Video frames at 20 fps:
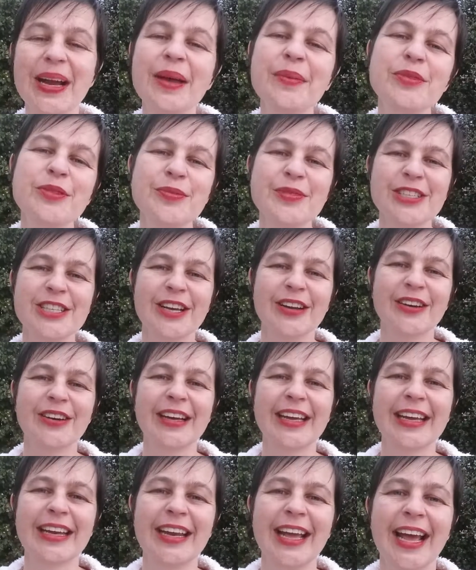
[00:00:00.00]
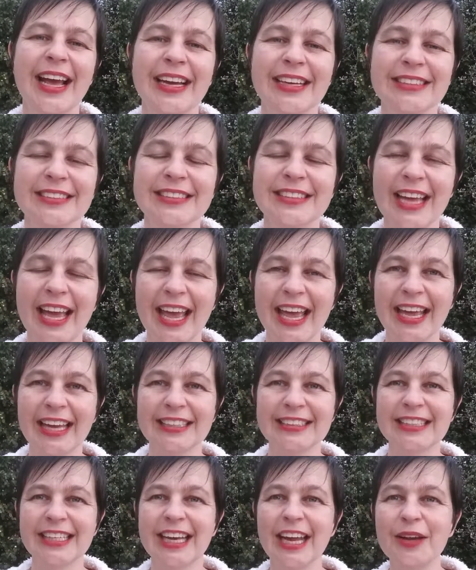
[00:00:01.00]
name's Michelle Edhouse,
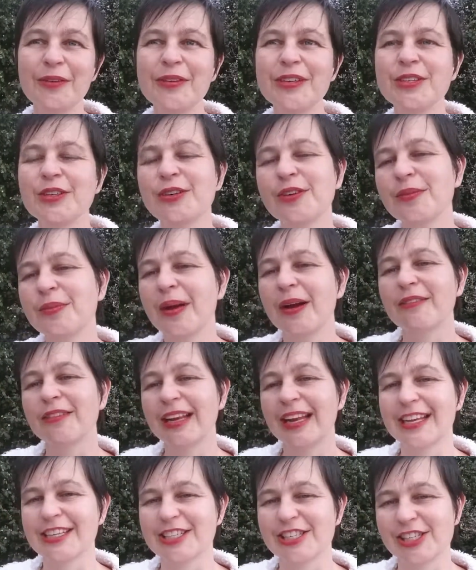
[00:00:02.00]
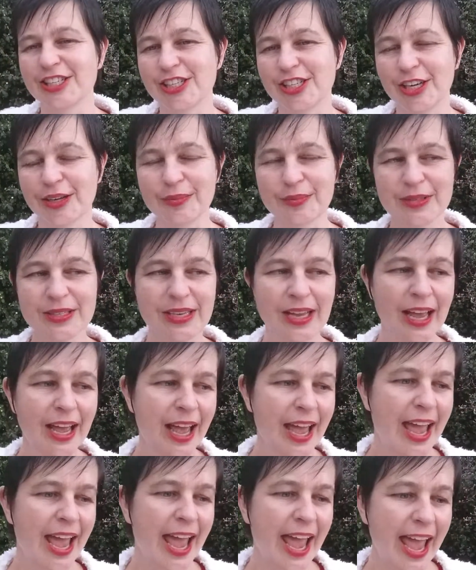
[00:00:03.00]
and today we're talking about relationships.
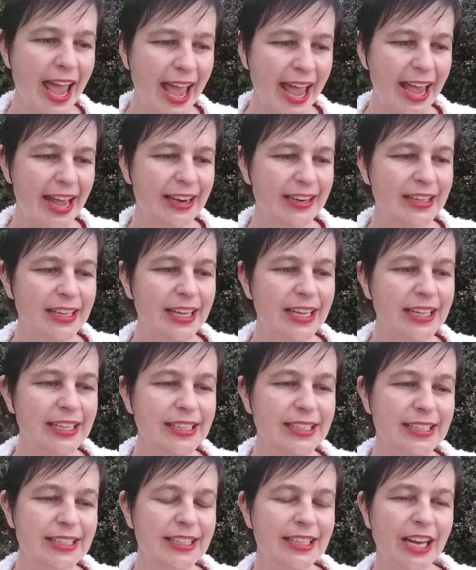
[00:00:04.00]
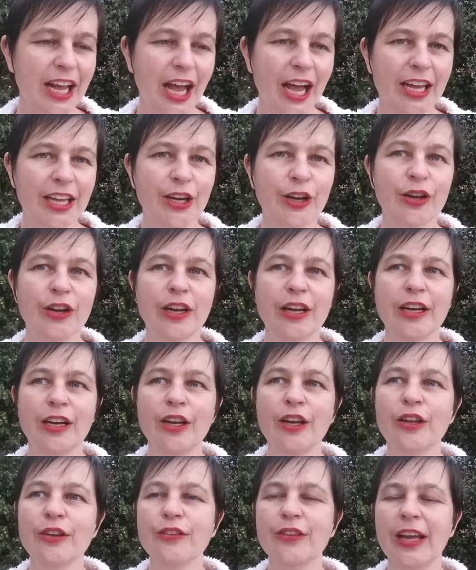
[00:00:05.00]
And in a
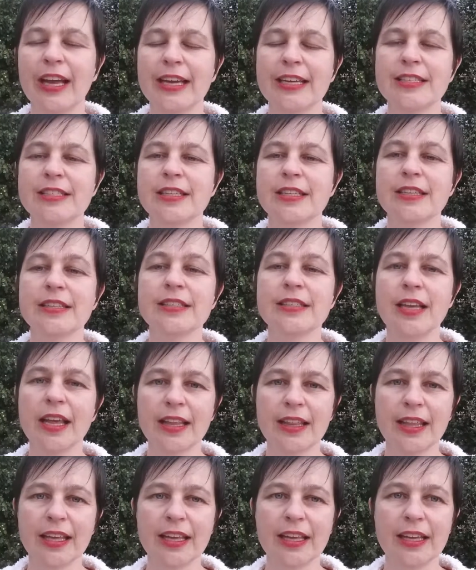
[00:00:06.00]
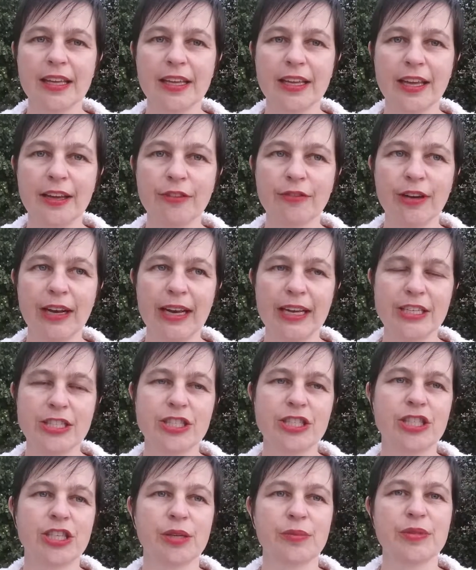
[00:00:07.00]
lot of cases, the
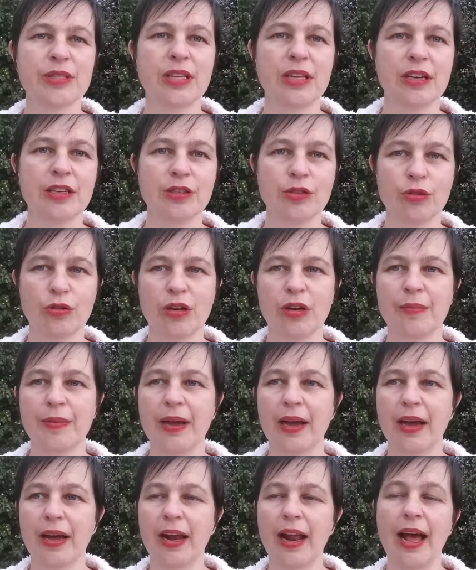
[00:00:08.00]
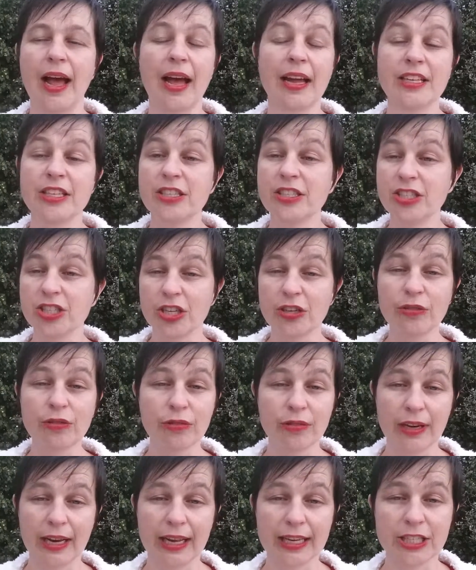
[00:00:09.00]
relationships that I talk about are just general
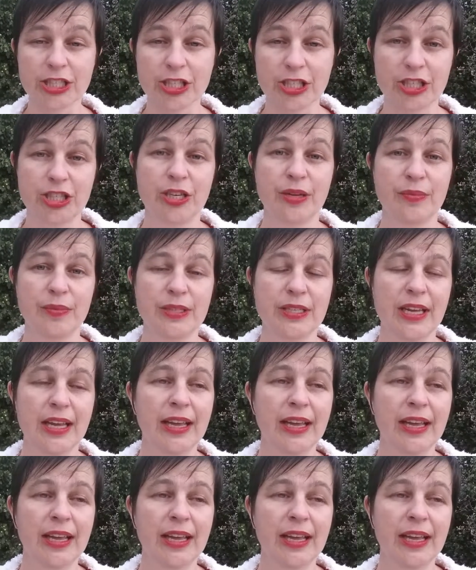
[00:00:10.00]
relationships.